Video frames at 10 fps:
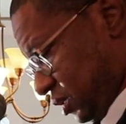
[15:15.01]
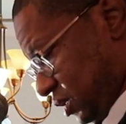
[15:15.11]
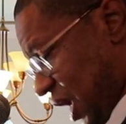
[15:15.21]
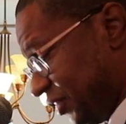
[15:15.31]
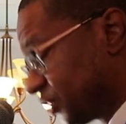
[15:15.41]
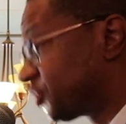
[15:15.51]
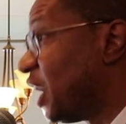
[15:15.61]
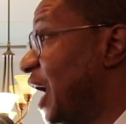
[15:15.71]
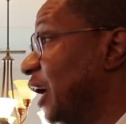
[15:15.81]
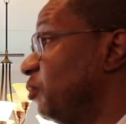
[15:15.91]
At this
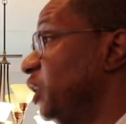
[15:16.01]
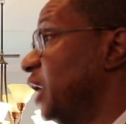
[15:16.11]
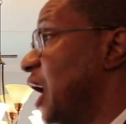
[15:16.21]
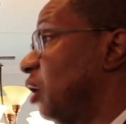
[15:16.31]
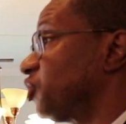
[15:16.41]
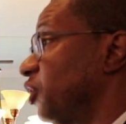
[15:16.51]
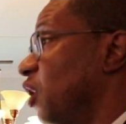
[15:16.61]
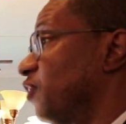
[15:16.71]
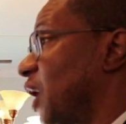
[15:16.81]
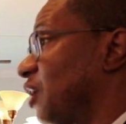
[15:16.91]
time, we now turn over